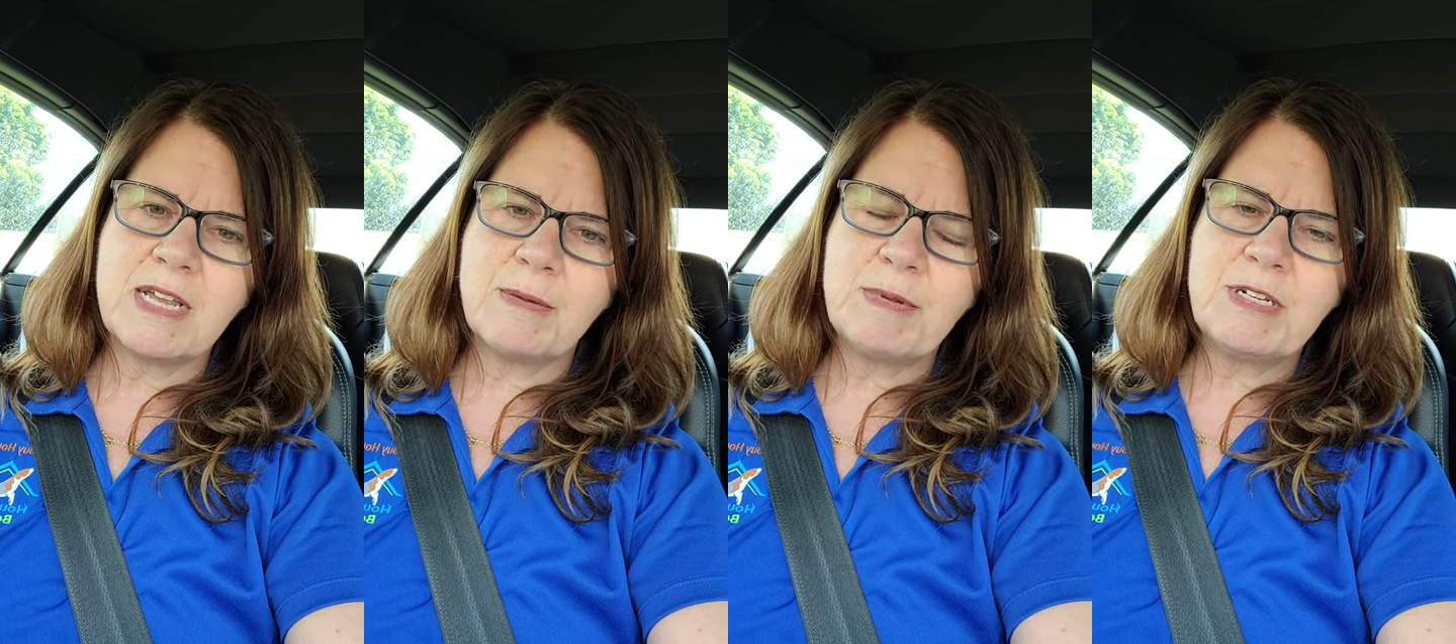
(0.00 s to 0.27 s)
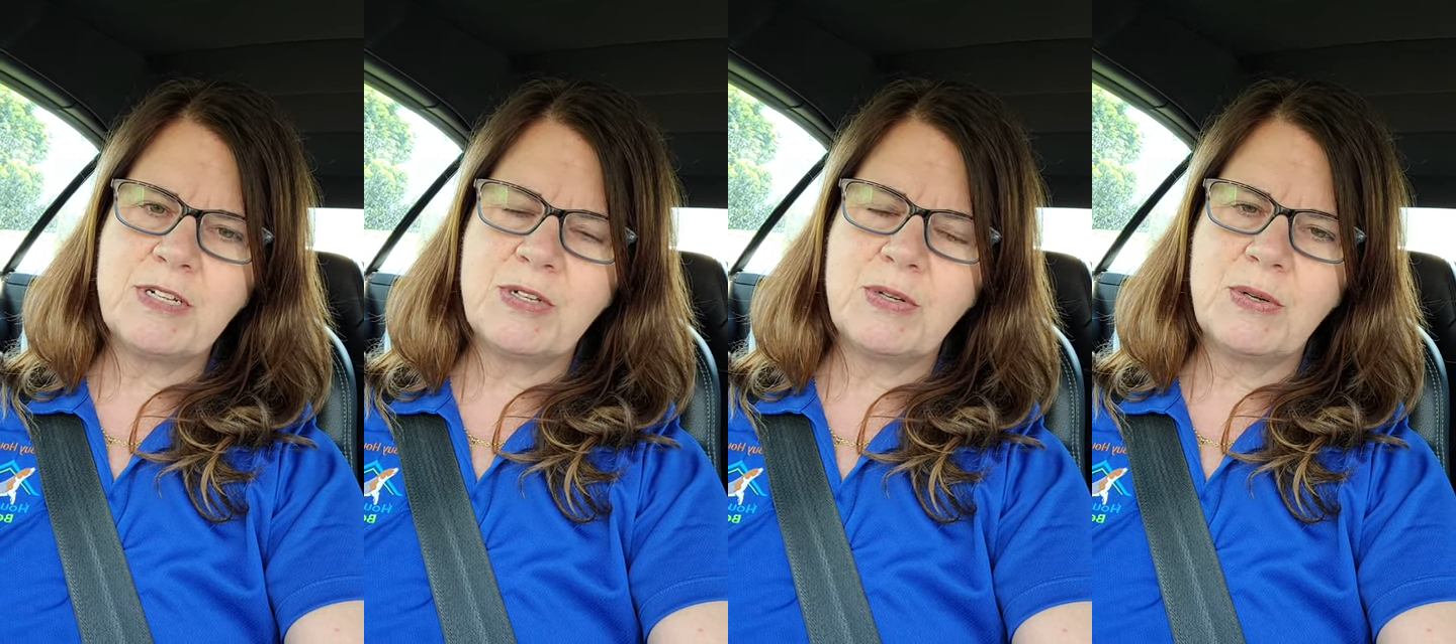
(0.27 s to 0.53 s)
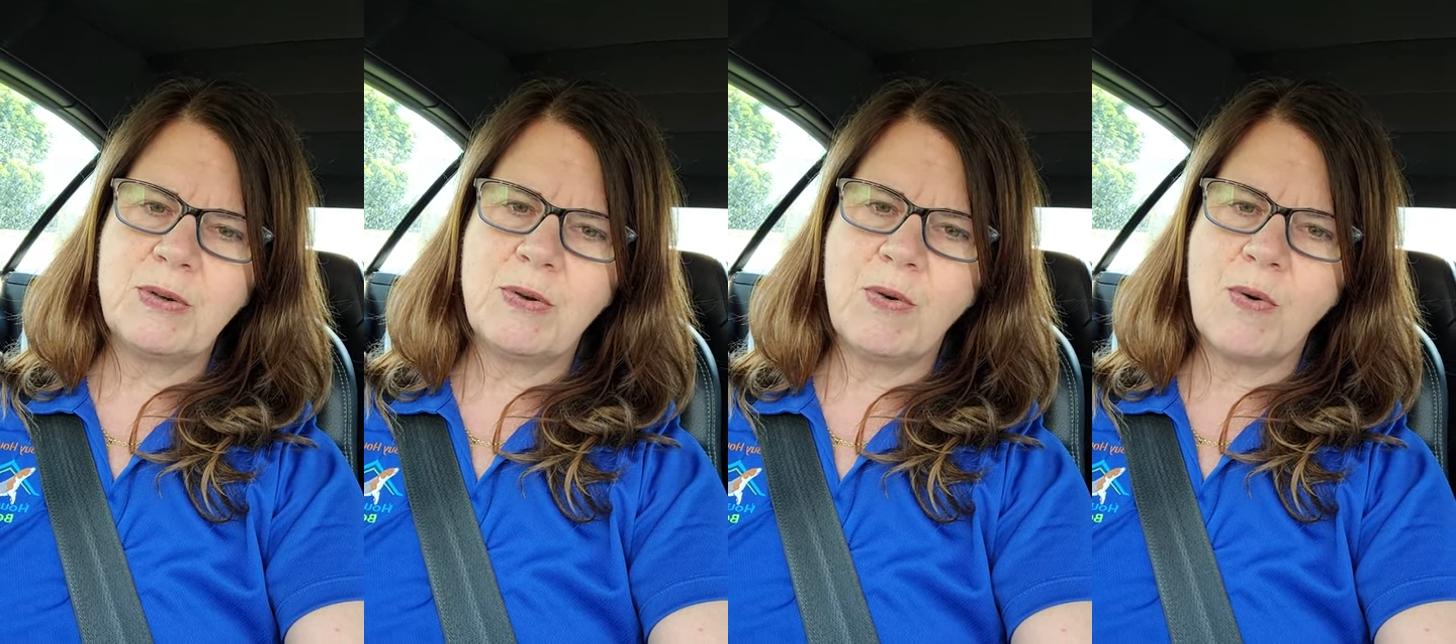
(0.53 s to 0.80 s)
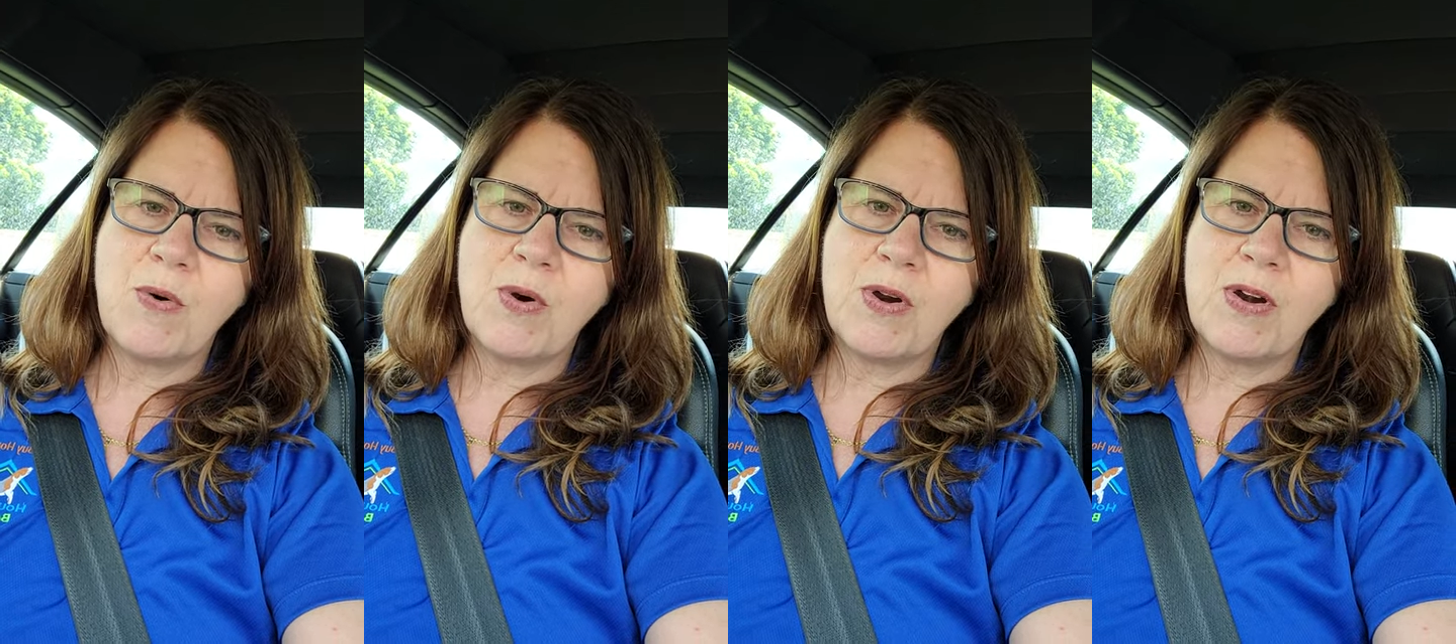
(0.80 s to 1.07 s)
coming due
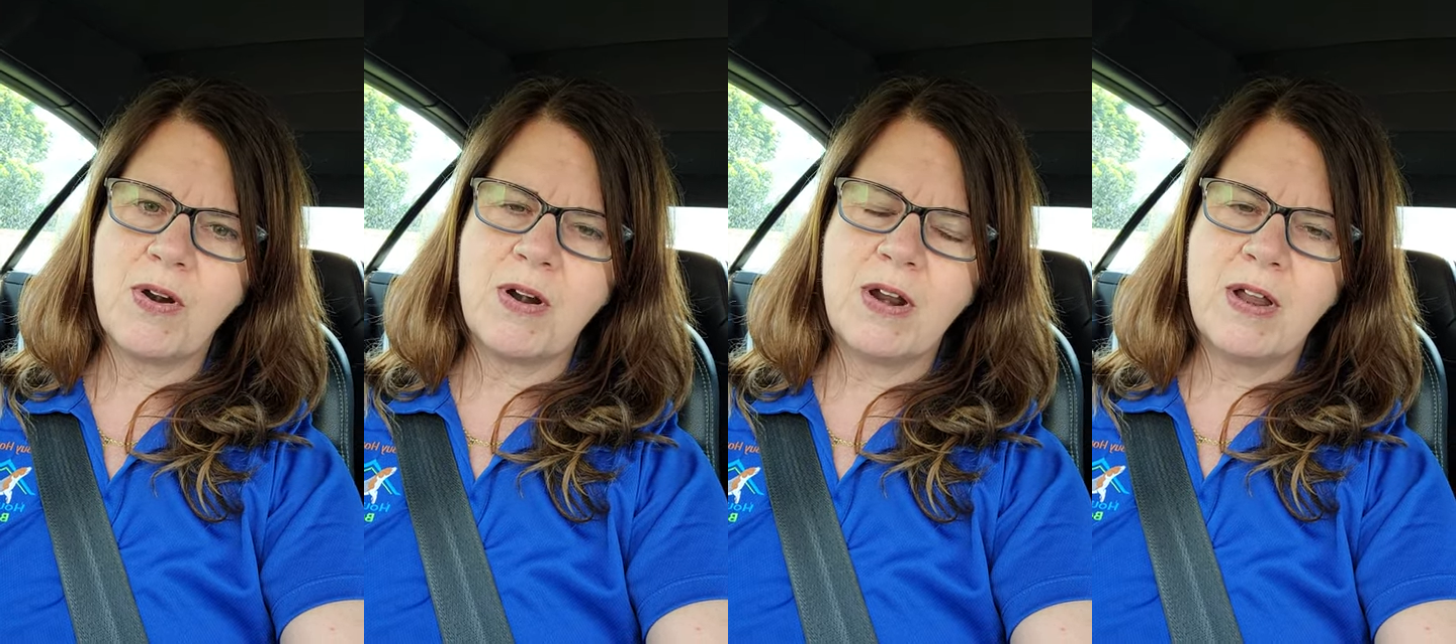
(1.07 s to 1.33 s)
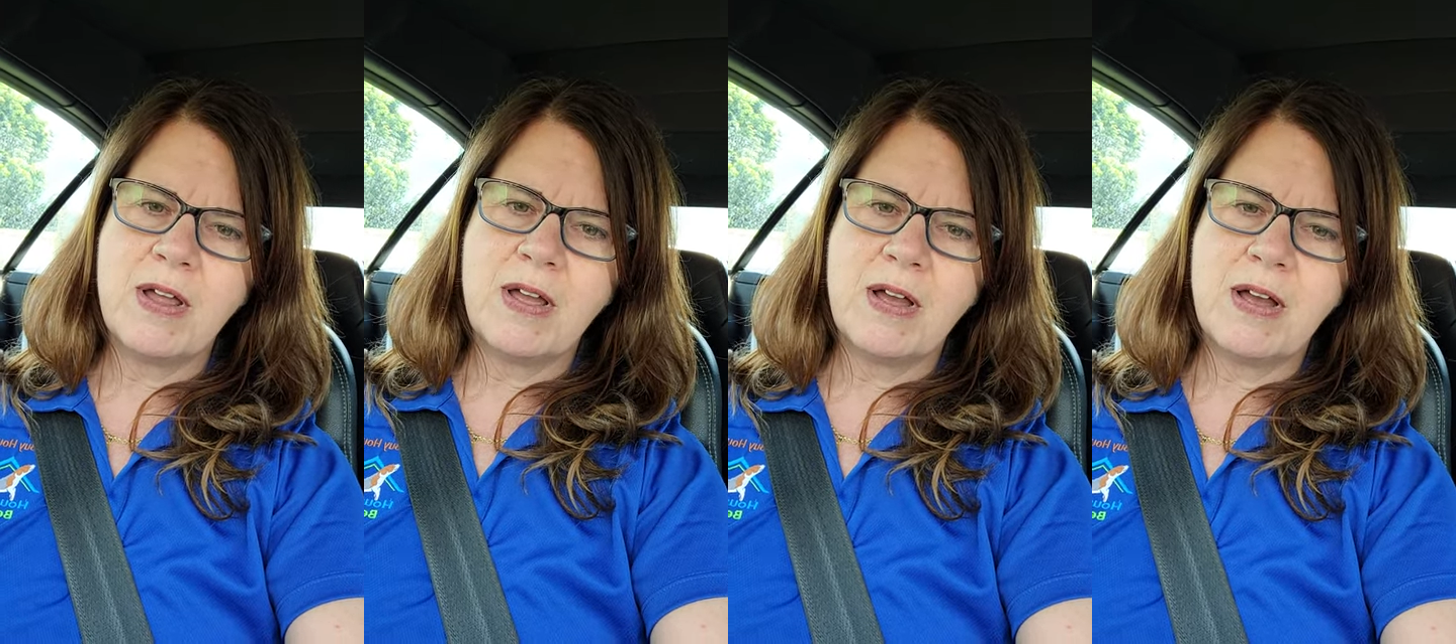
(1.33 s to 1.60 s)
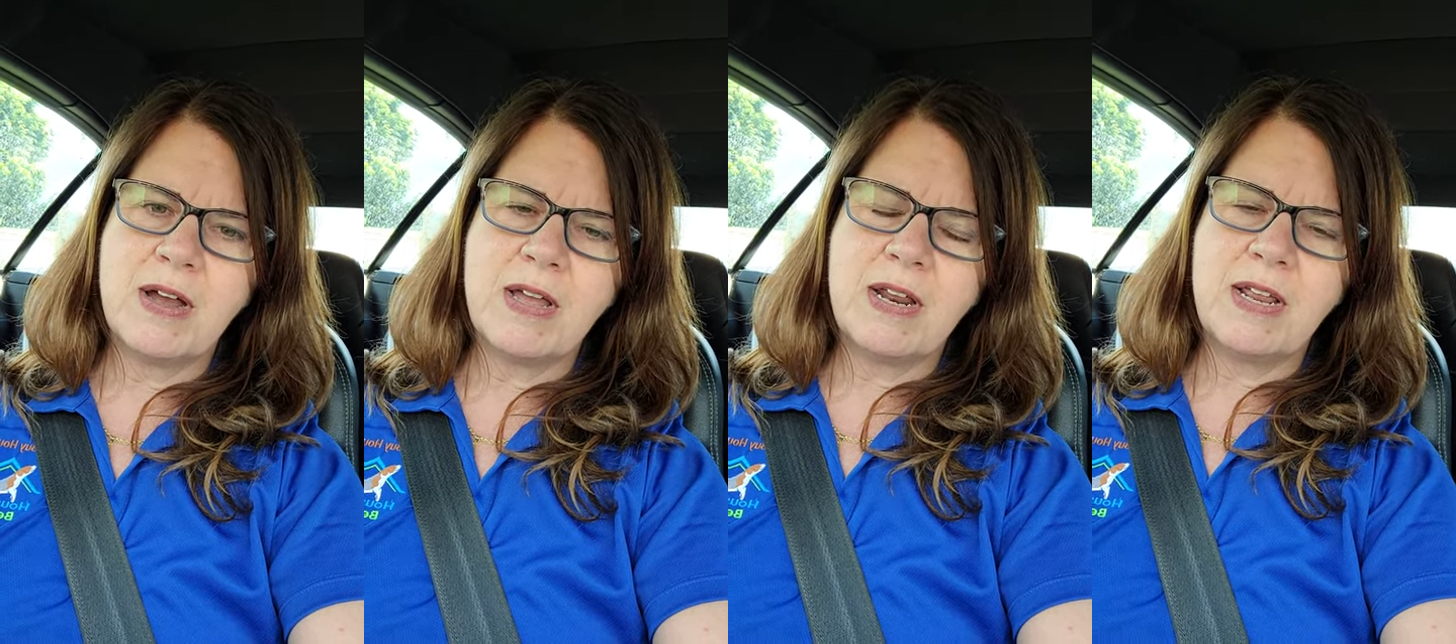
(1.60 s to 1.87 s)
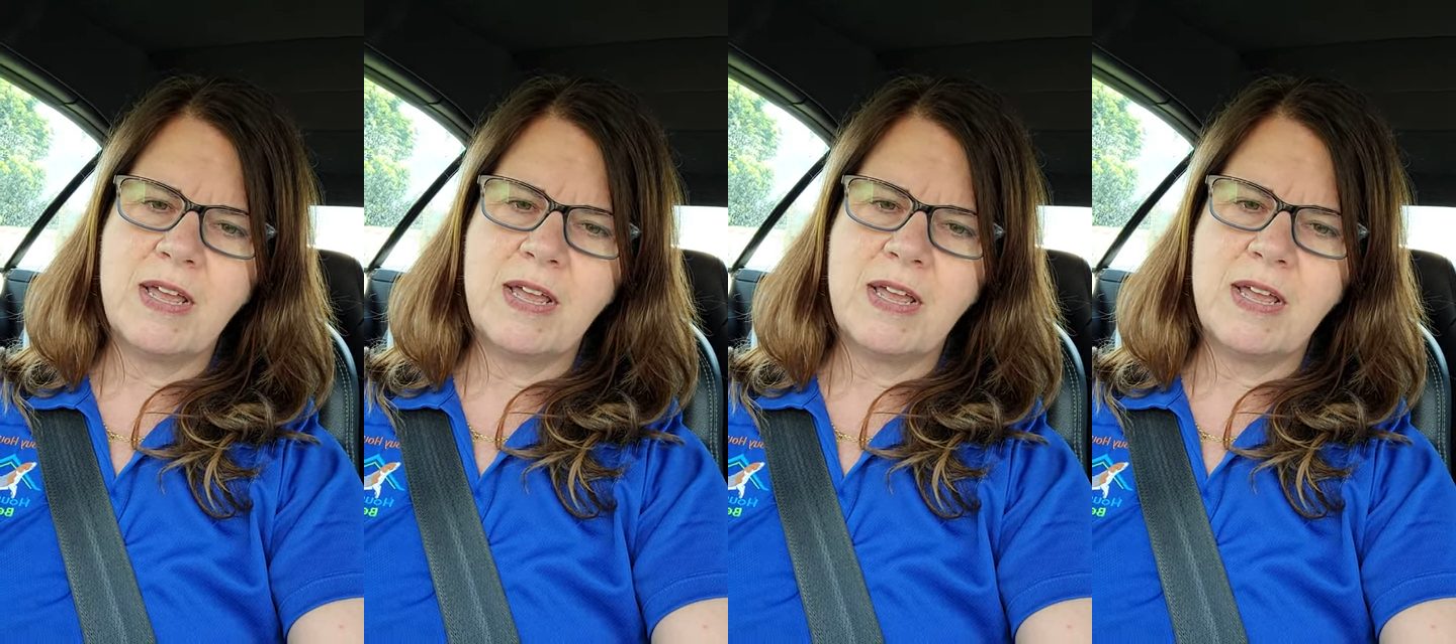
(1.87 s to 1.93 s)
or uh,